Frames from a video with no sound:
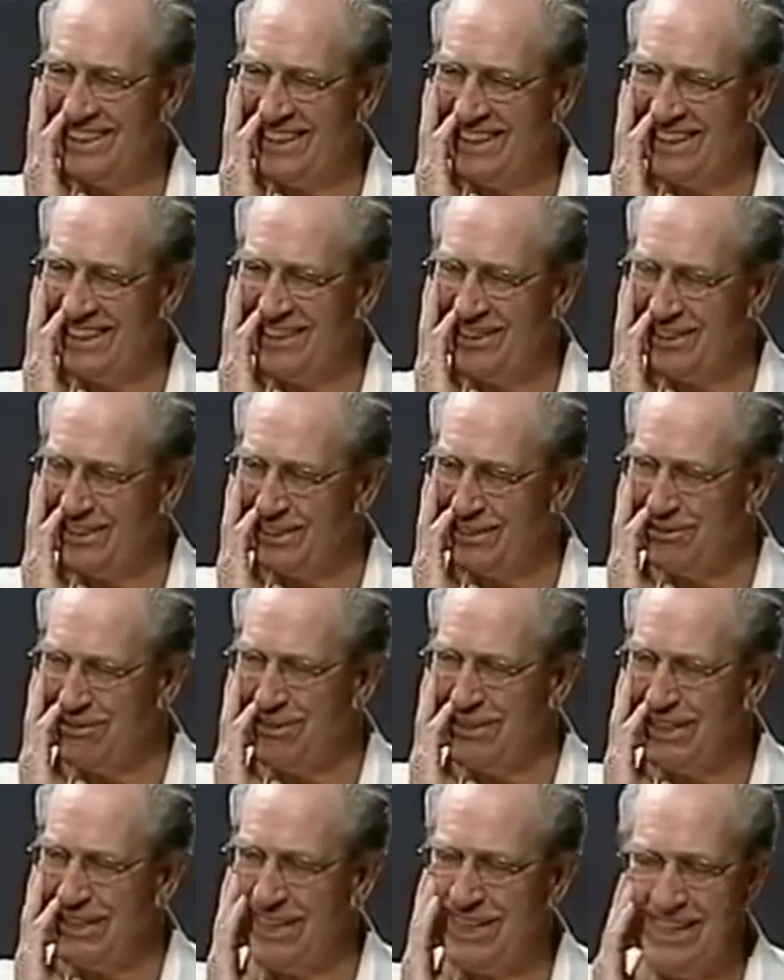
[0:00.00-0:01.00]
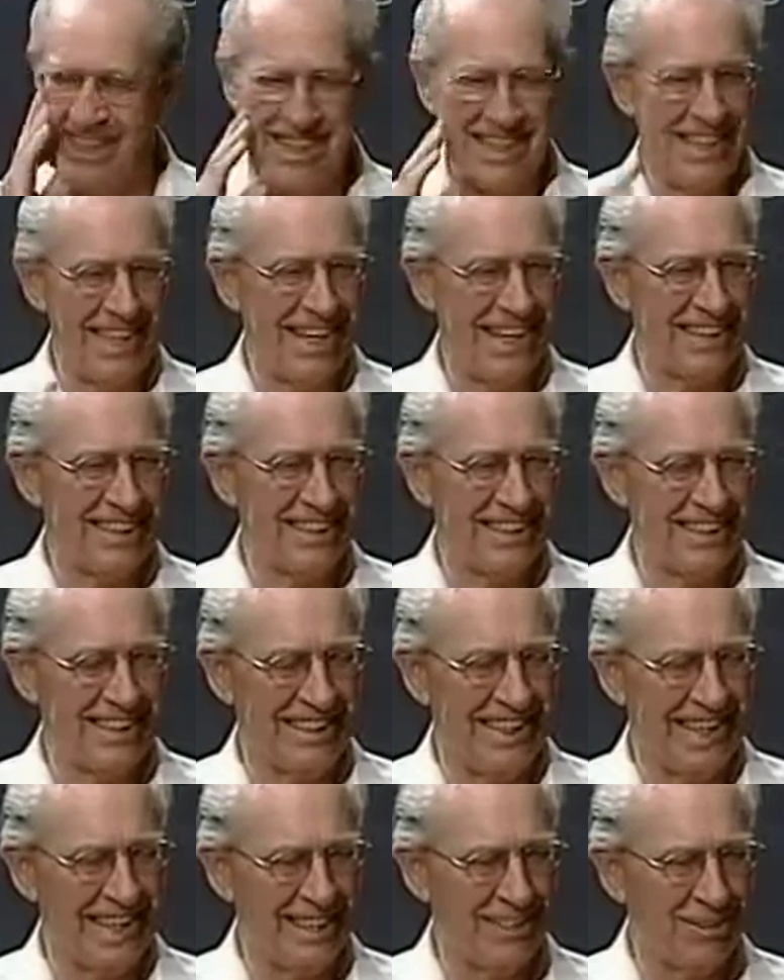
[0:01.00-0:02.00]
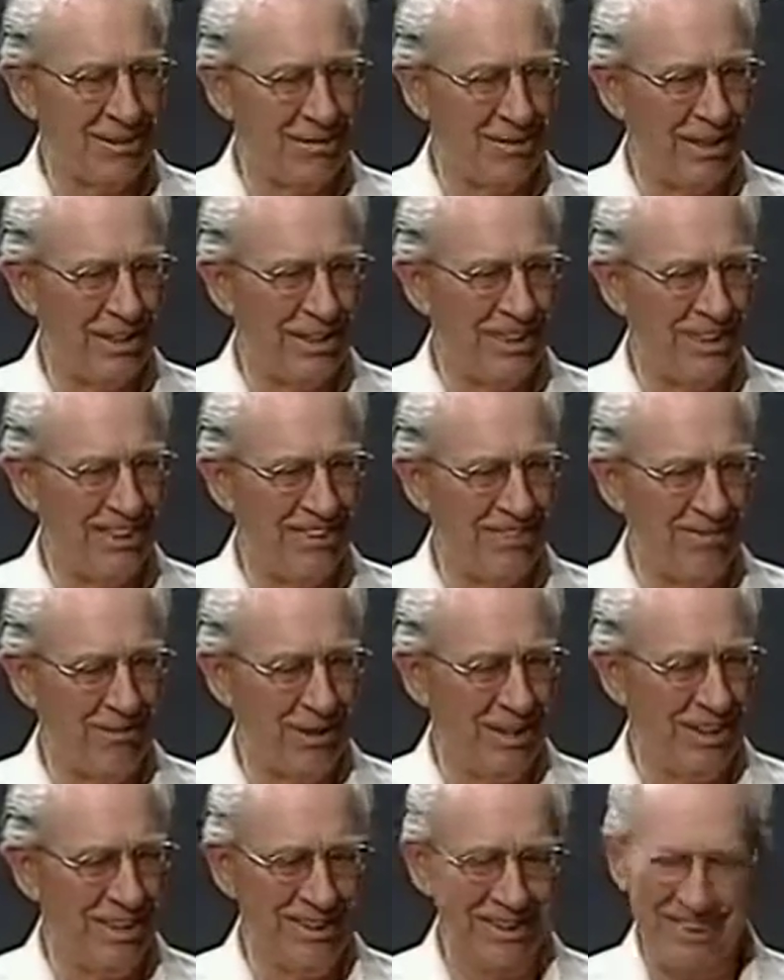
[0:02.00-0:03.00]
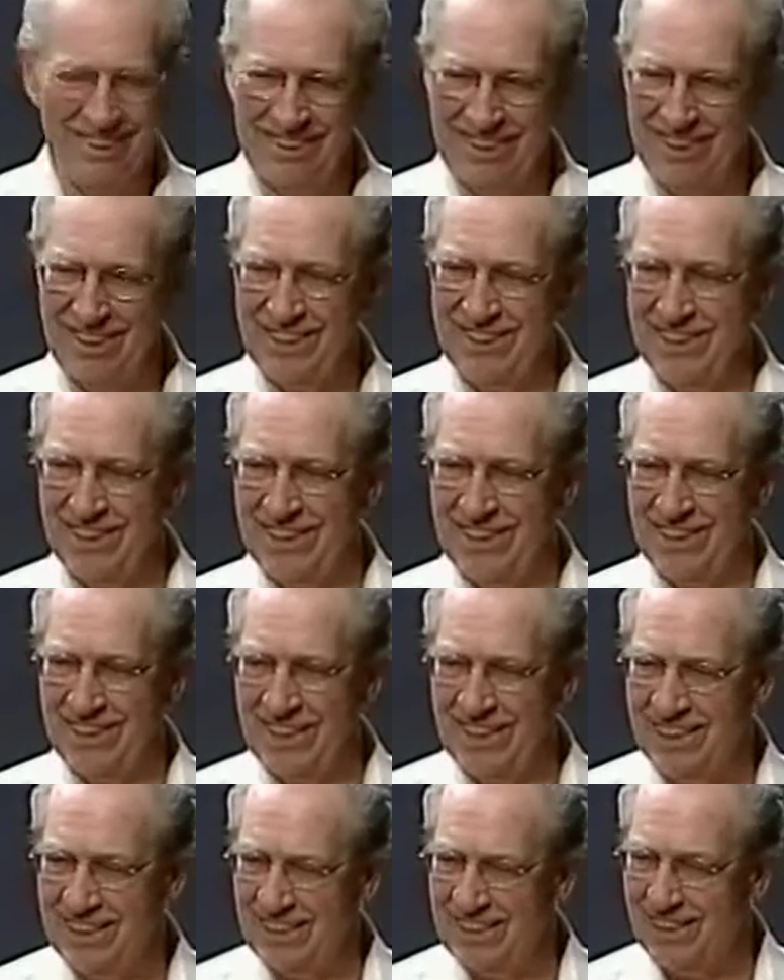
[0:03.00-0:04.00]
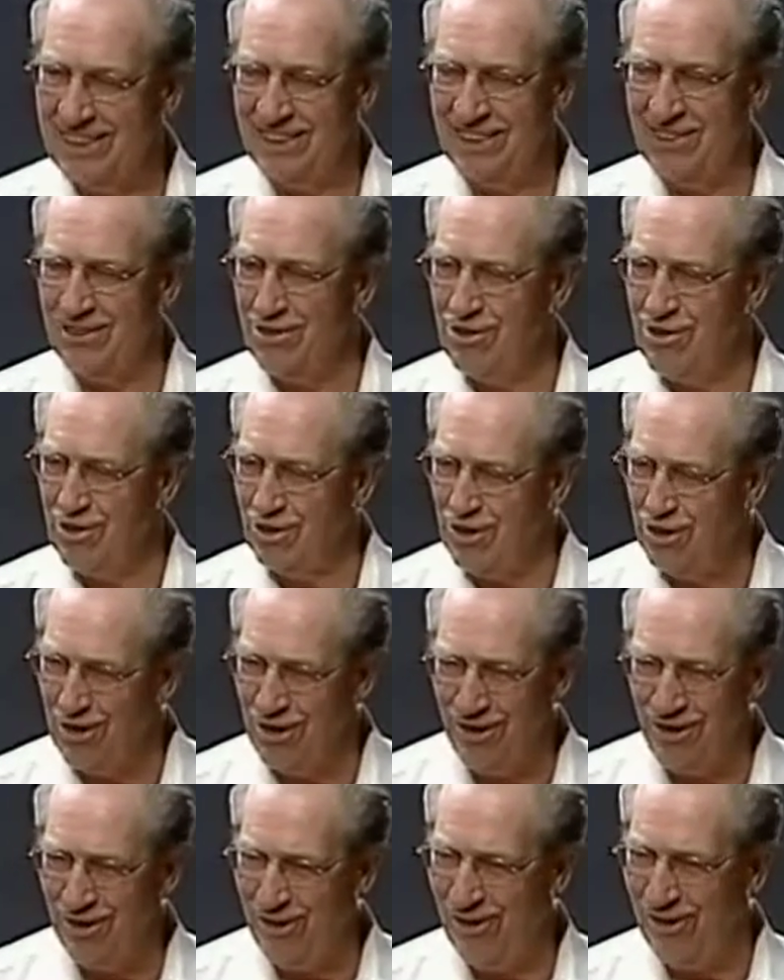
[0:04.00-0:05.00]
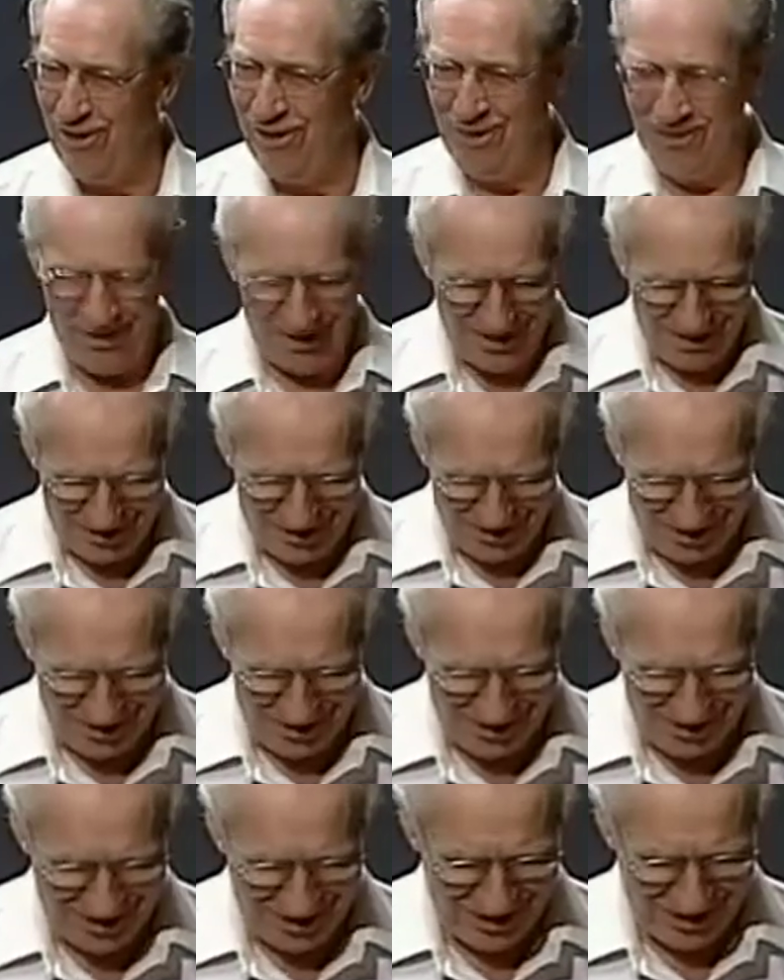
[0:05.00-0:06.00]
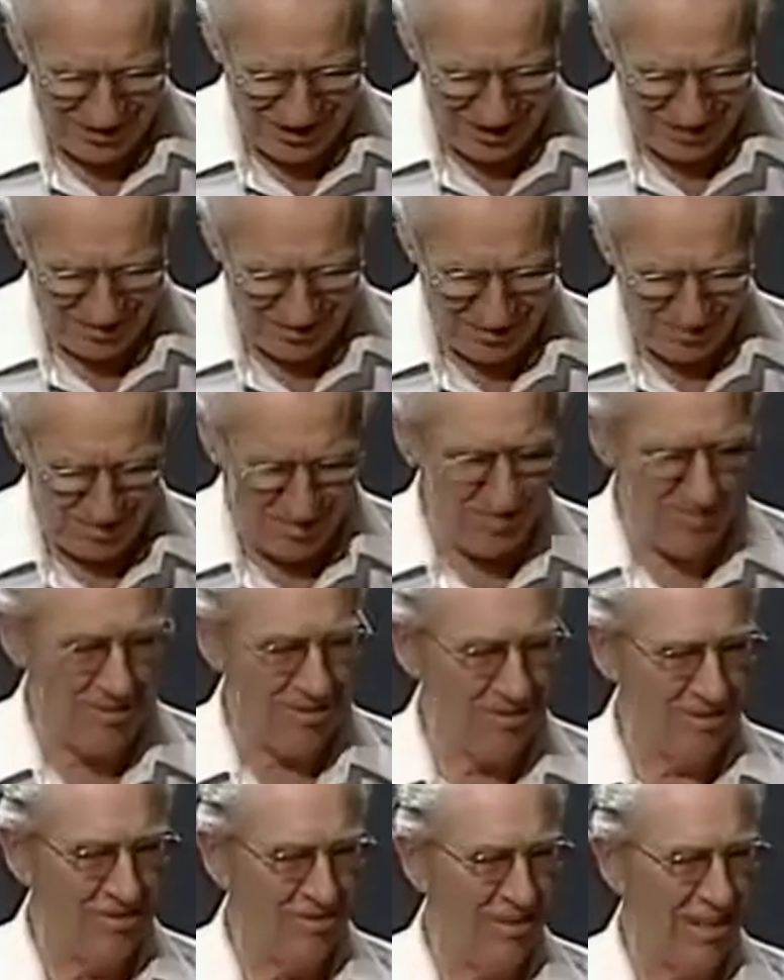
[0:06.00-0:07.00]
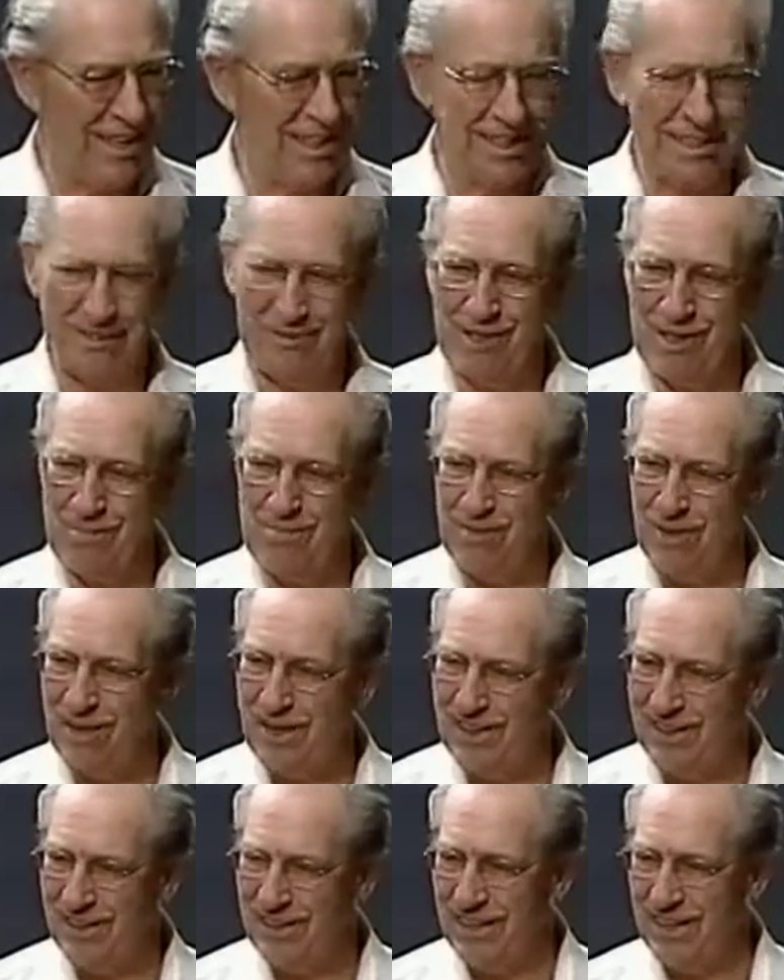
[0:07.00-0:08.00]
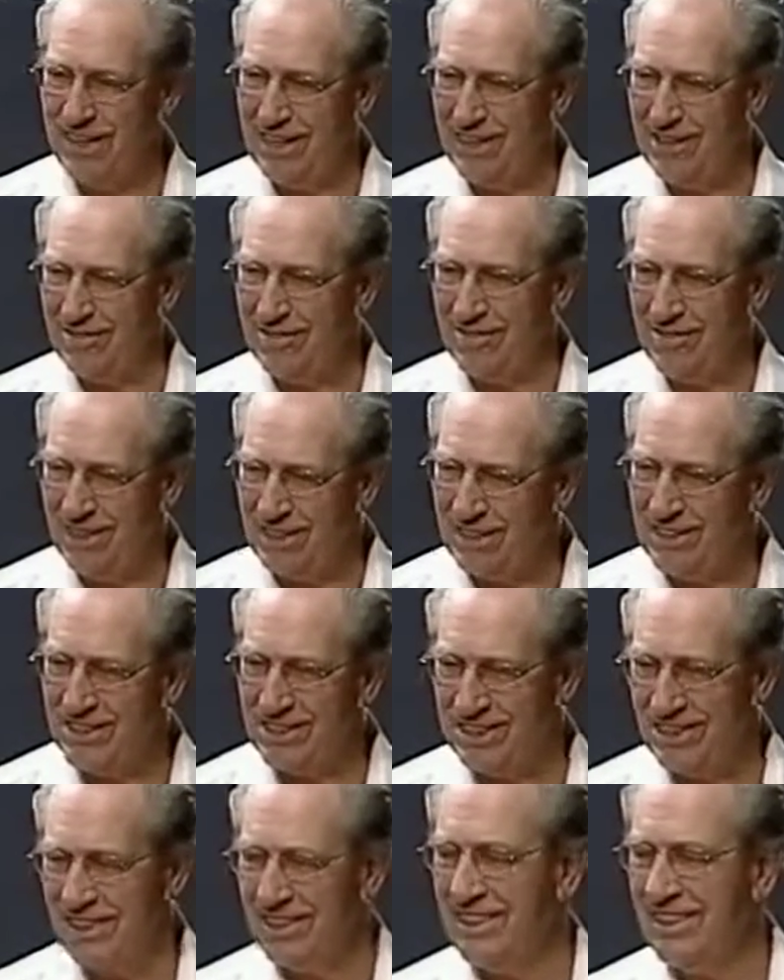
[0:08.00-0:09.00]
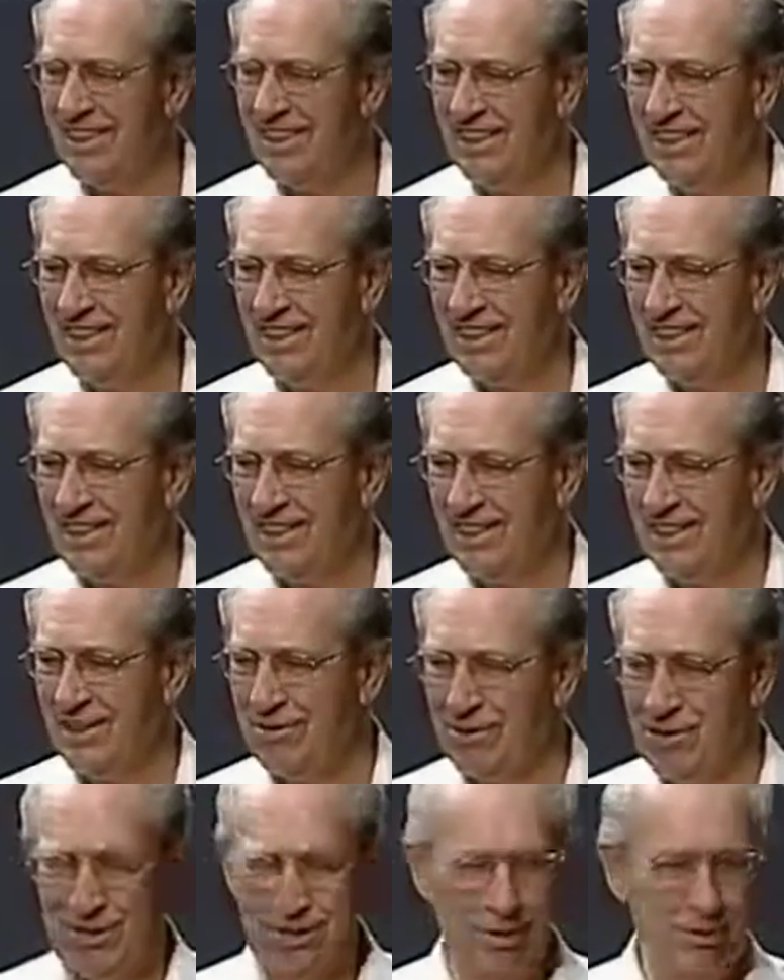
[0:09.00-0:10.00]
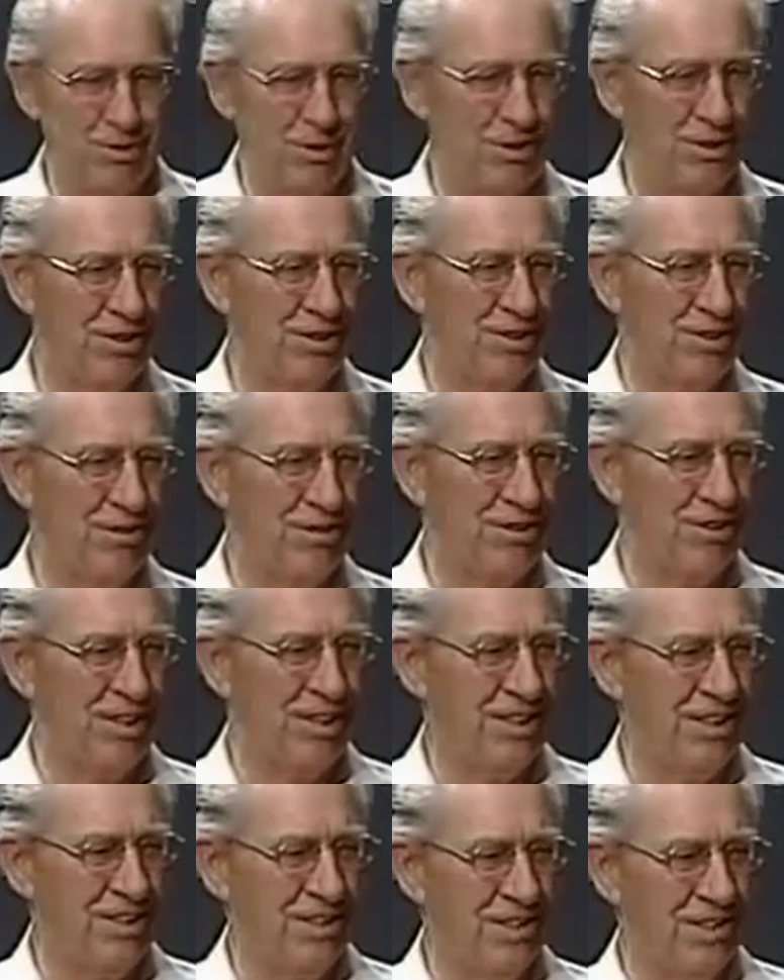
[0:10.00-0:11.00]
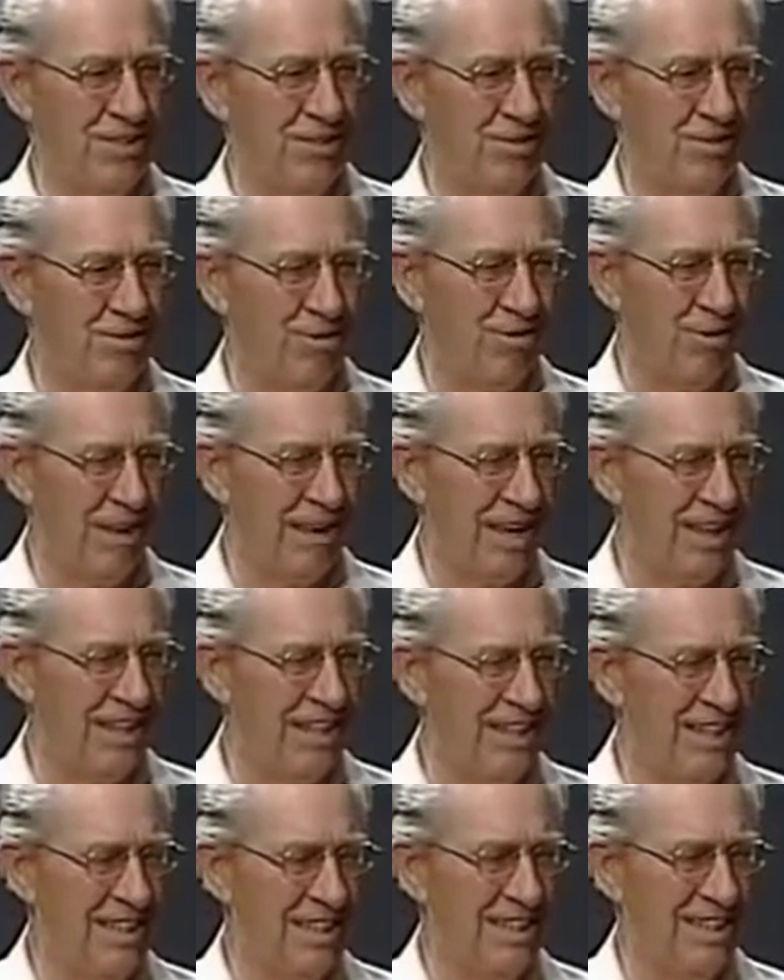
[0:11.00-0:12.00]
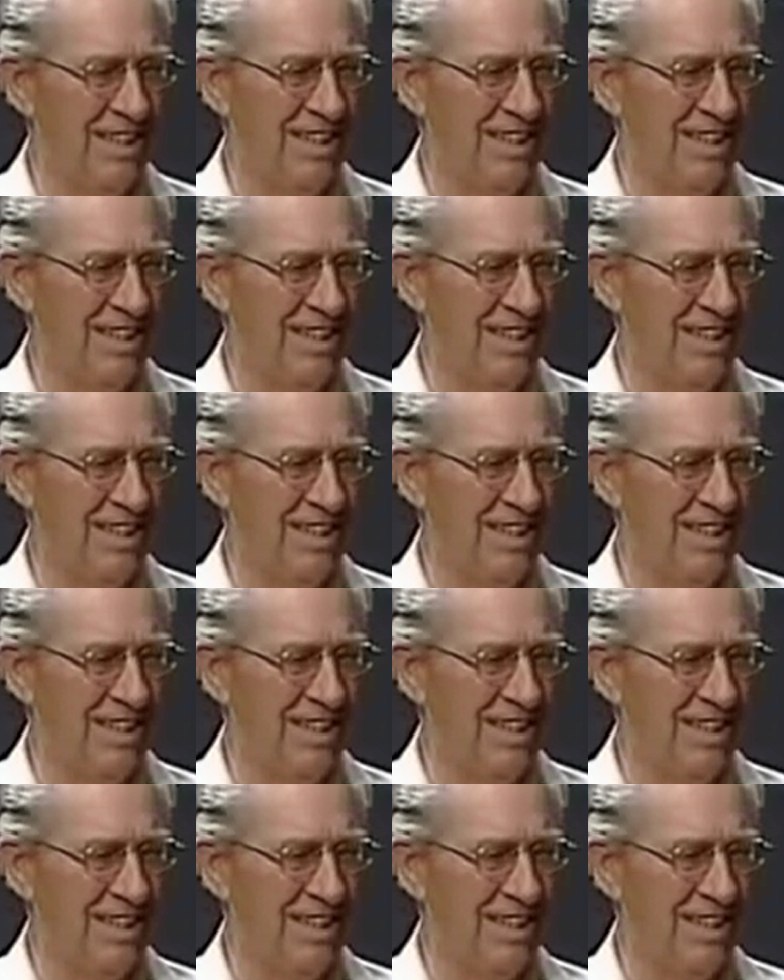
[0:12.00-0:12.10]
I said, do you really think that that's when it, well, he said, didn't it? No, this is just a relatively modern day invention to give us the words of Christ in red.